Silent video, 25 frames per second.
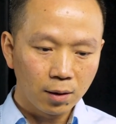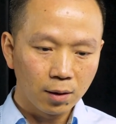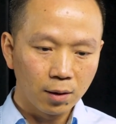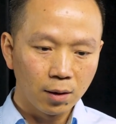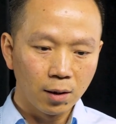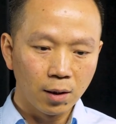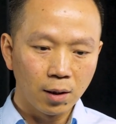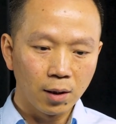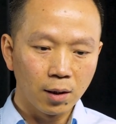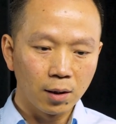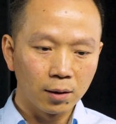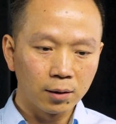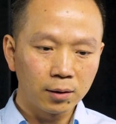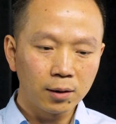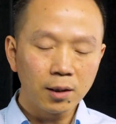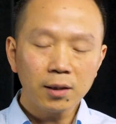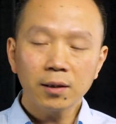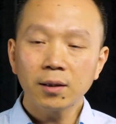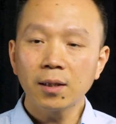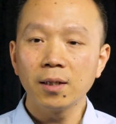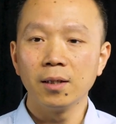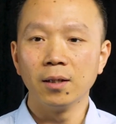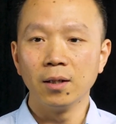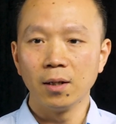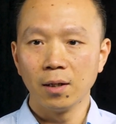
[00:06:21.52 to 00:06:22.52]

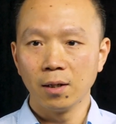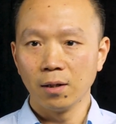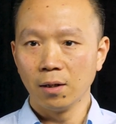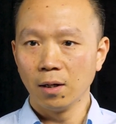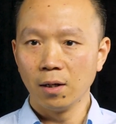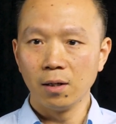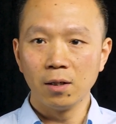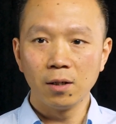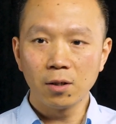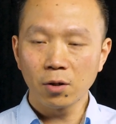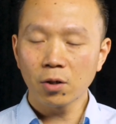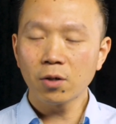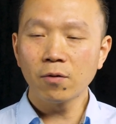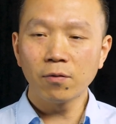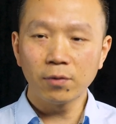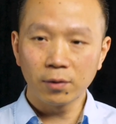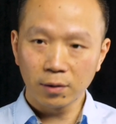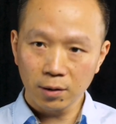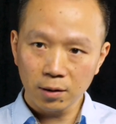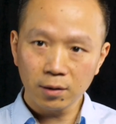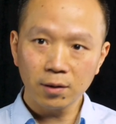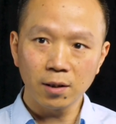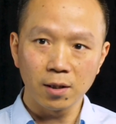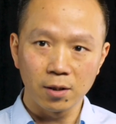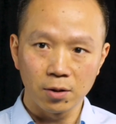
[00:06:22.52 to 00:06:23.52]
a lot of
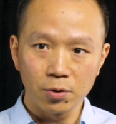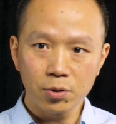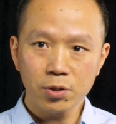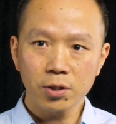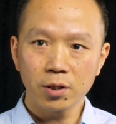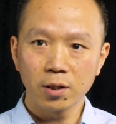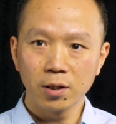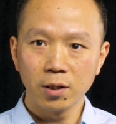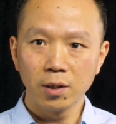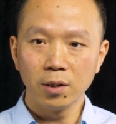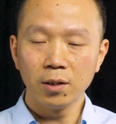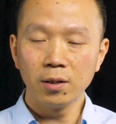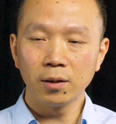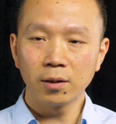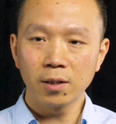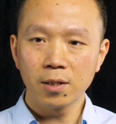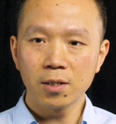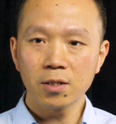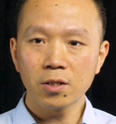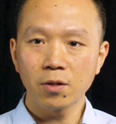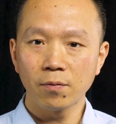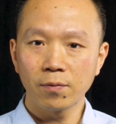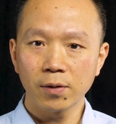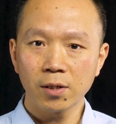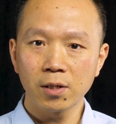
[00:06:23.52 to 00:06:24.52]
details in
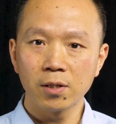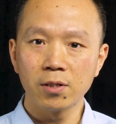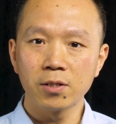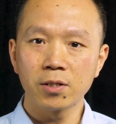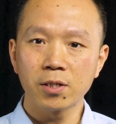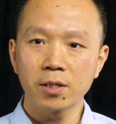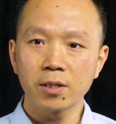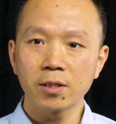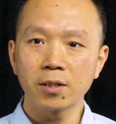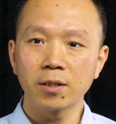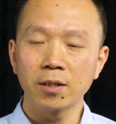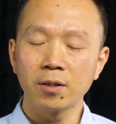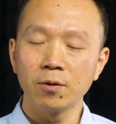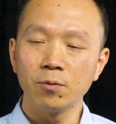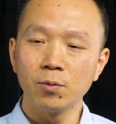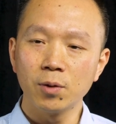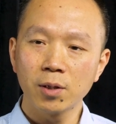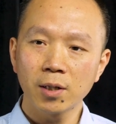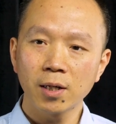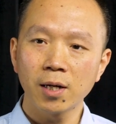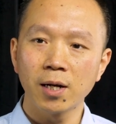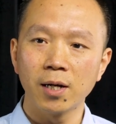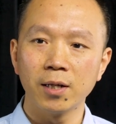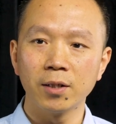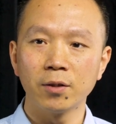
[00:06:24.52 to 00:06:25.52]
terms of considering
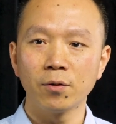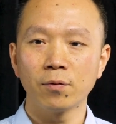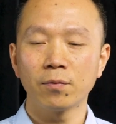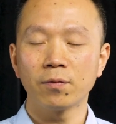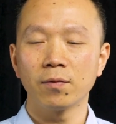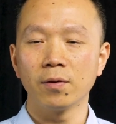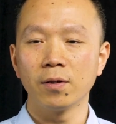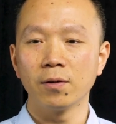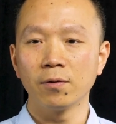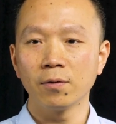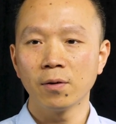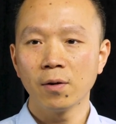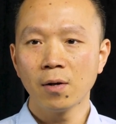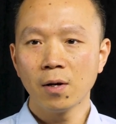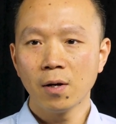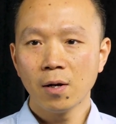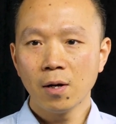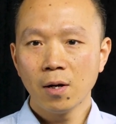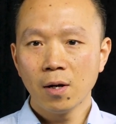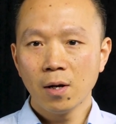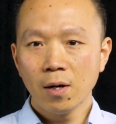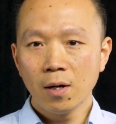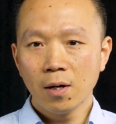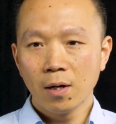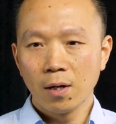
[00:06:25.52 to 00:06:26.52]
what kind of
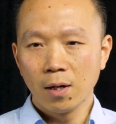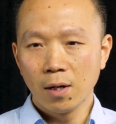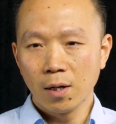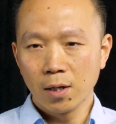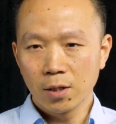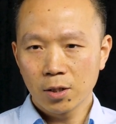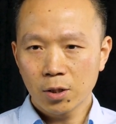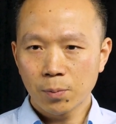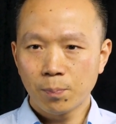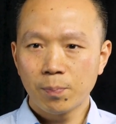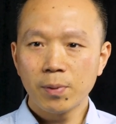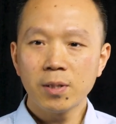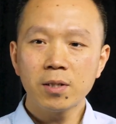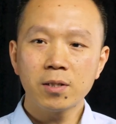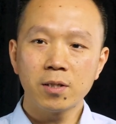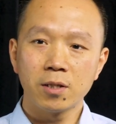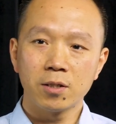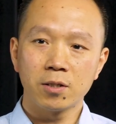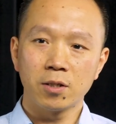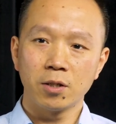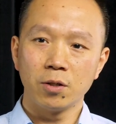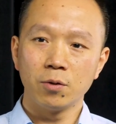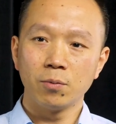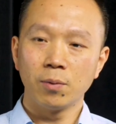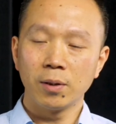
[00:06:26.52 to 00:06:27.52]

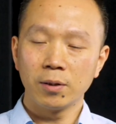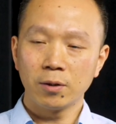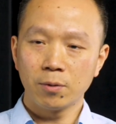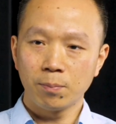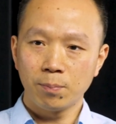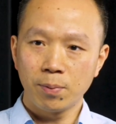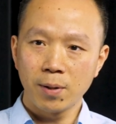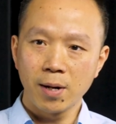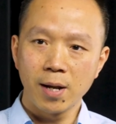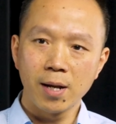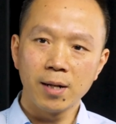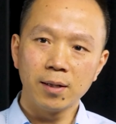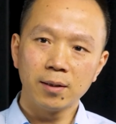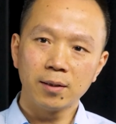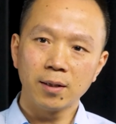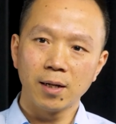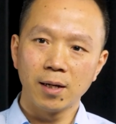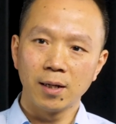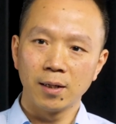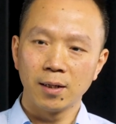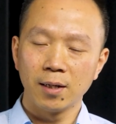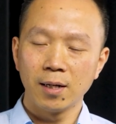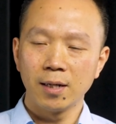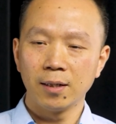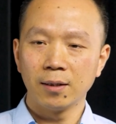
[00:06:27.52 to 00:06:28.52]
species you want to plant,
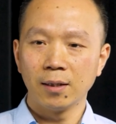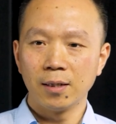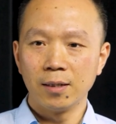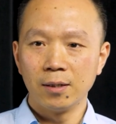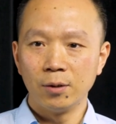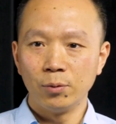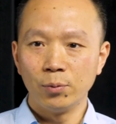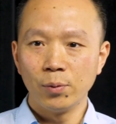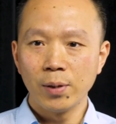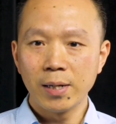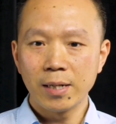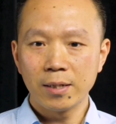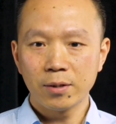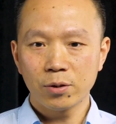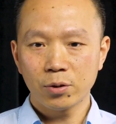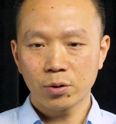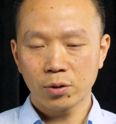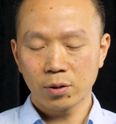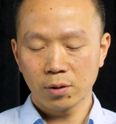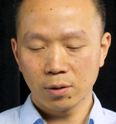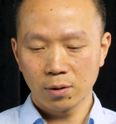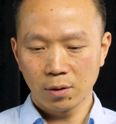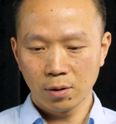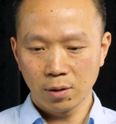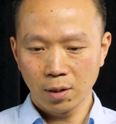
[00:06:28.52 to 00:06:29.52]
and then
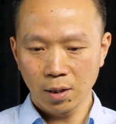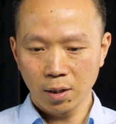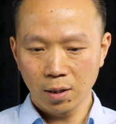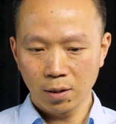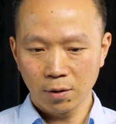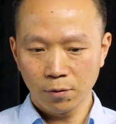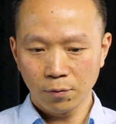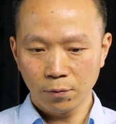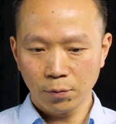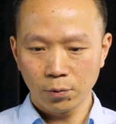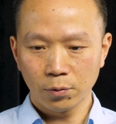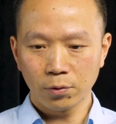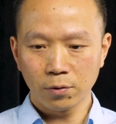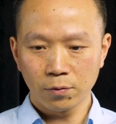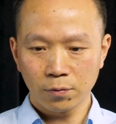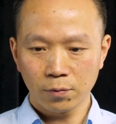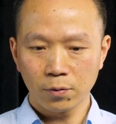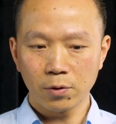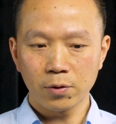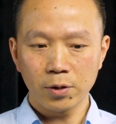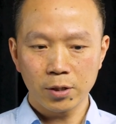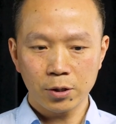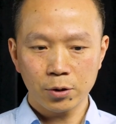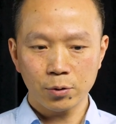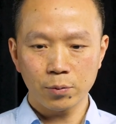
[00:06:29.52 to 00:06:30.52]
arrange the food
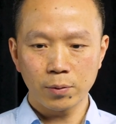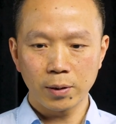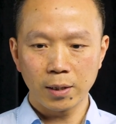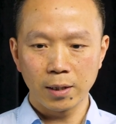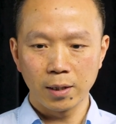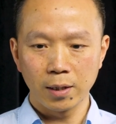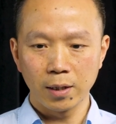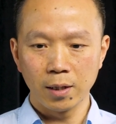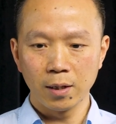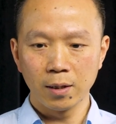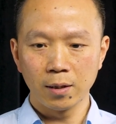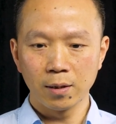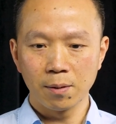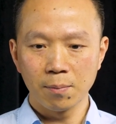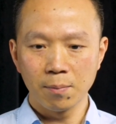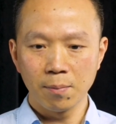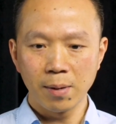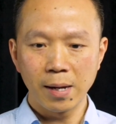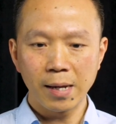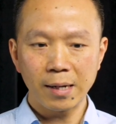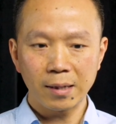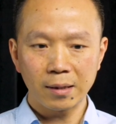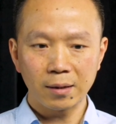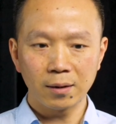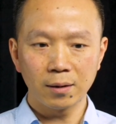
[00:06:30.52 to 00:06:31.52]
forestry in a
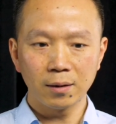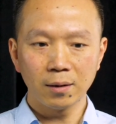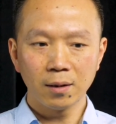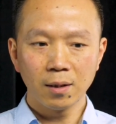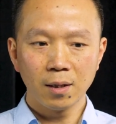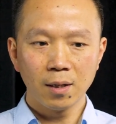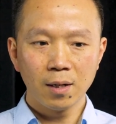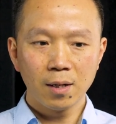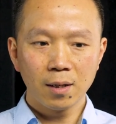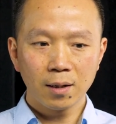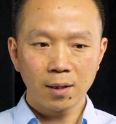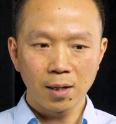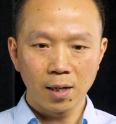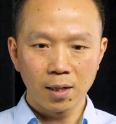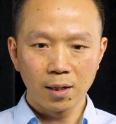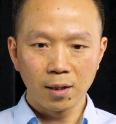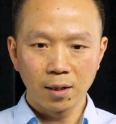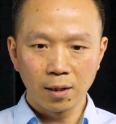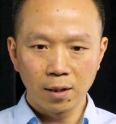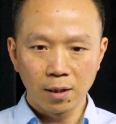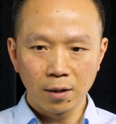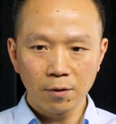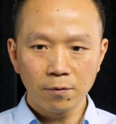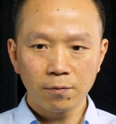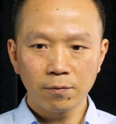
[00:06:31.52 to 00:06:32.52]
manner can
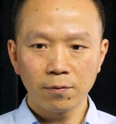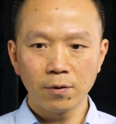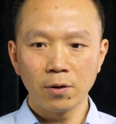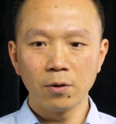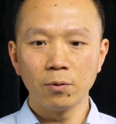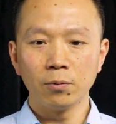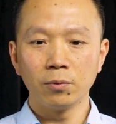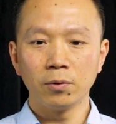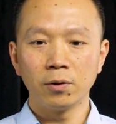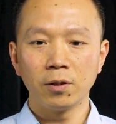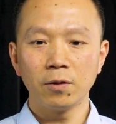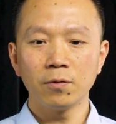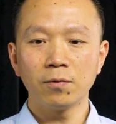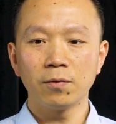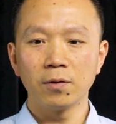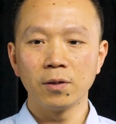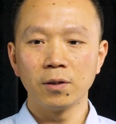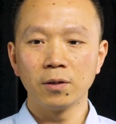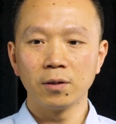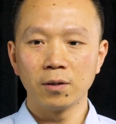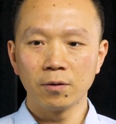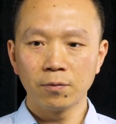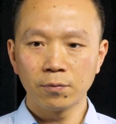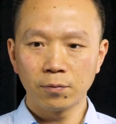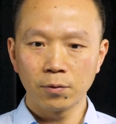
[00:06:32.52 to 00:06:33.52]
give you
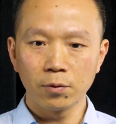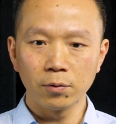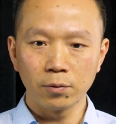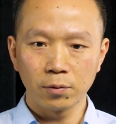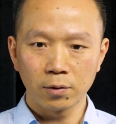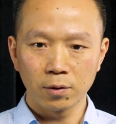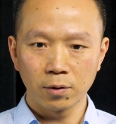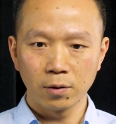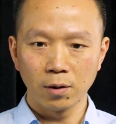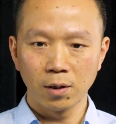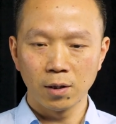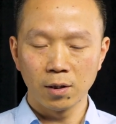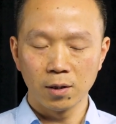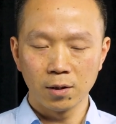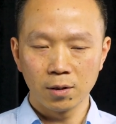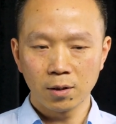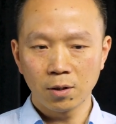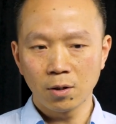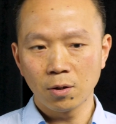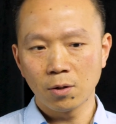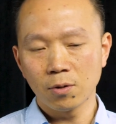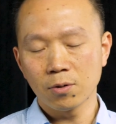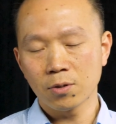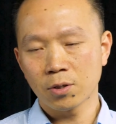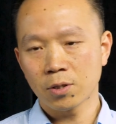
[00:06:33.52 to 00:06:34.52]
different food
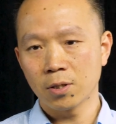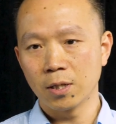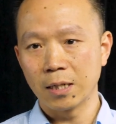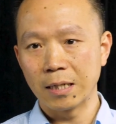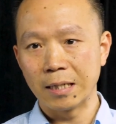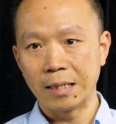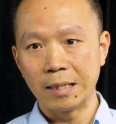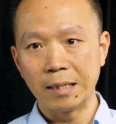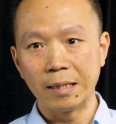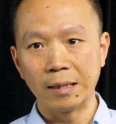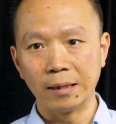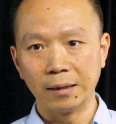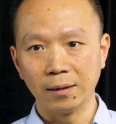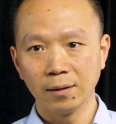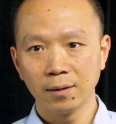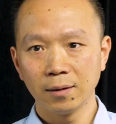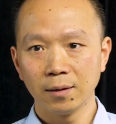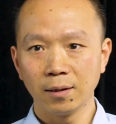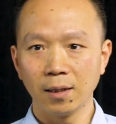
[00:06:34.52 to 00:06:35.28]
across the year.